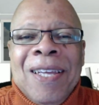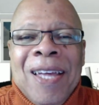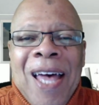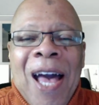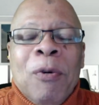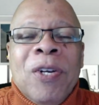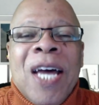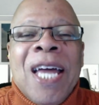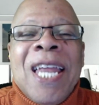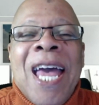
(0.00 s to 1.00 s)
I will
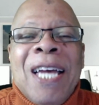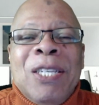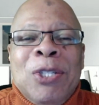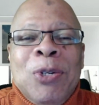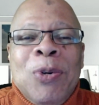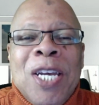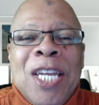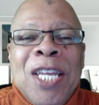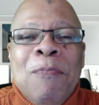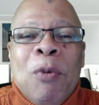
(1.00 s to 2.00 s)
not ask you
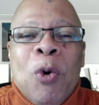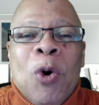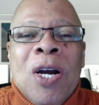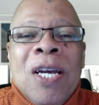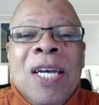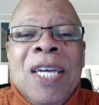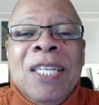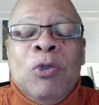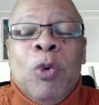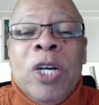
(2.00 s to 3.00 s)
any more.
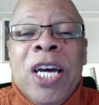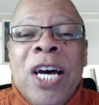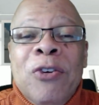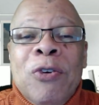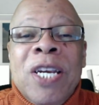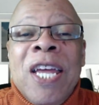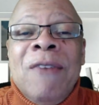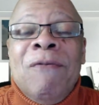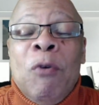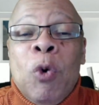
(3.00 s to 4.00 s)
It's
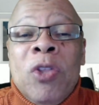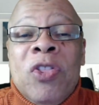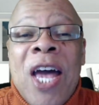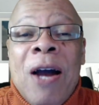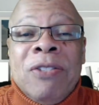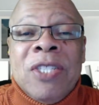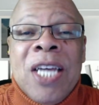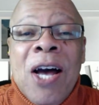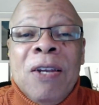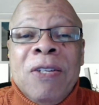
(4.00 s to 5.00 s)

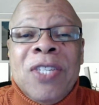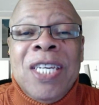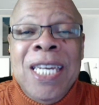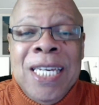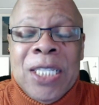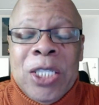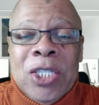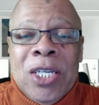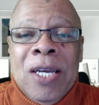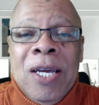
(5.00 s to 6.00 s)
$104,000 each.
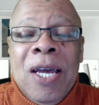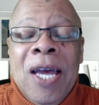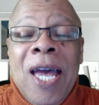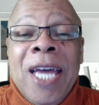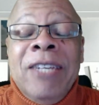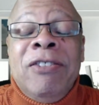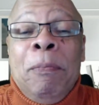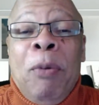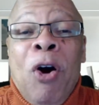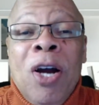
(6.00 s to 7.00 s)
And it's a
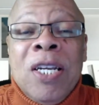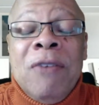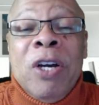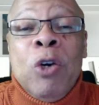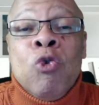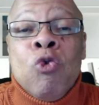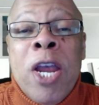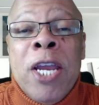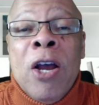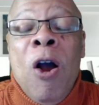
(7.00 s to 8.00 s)
part of the
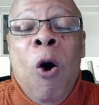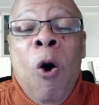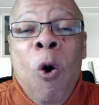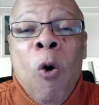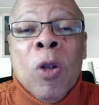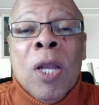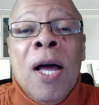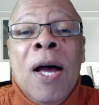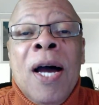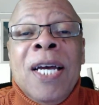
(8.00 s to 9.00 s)
greater whole.
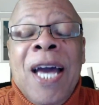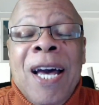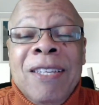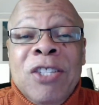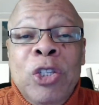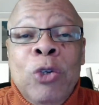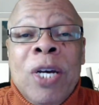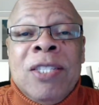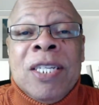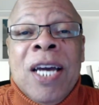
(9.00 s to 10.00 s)
As the
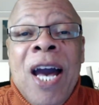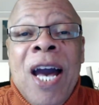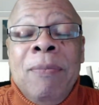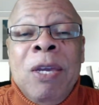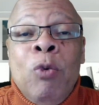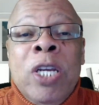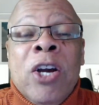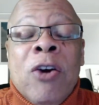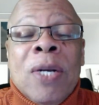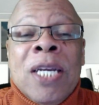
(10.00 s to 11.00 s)
US economy, we
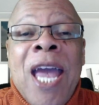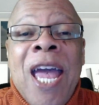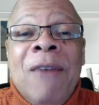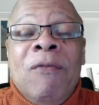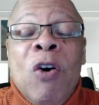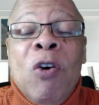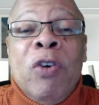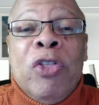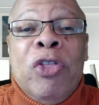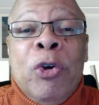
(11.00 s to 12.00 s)
currently have
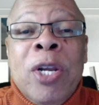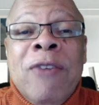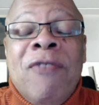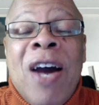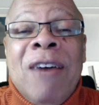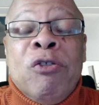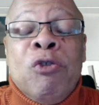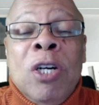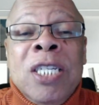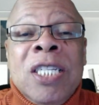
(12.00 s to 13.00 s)
over $35
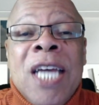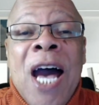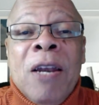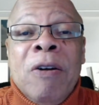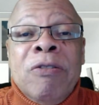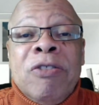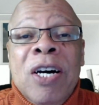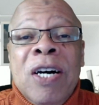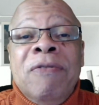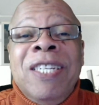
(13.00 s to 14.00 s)
trillion
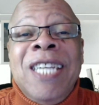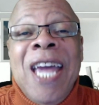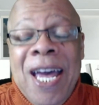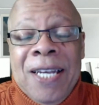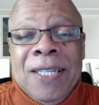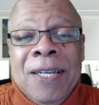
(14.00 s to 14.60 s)
of debt.